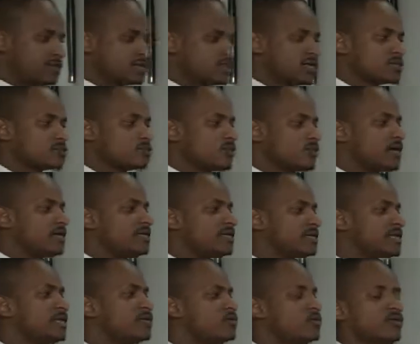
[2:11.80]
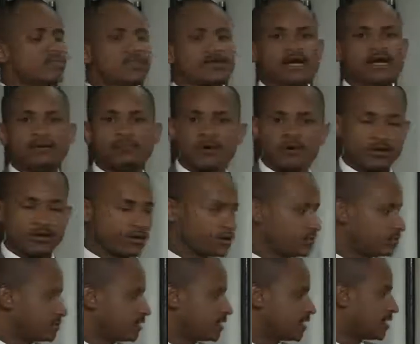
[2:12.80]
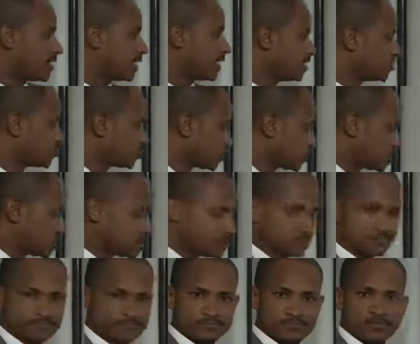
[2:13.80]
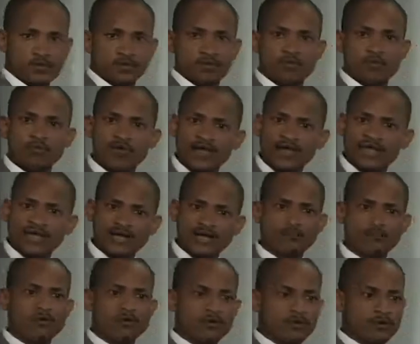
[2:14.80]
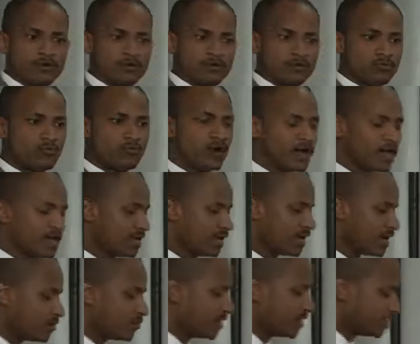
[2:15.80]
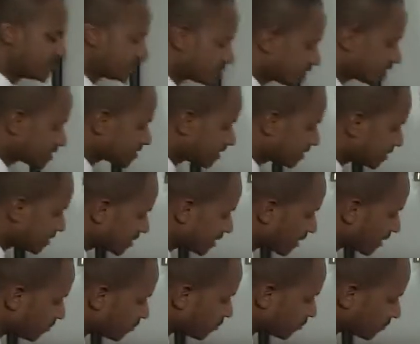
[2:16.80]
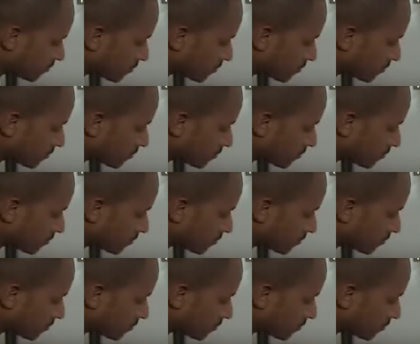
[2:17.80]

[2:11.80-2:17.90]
that we are dealing with carbon and hydrogen. Why carbon? Why are we interested in carbon?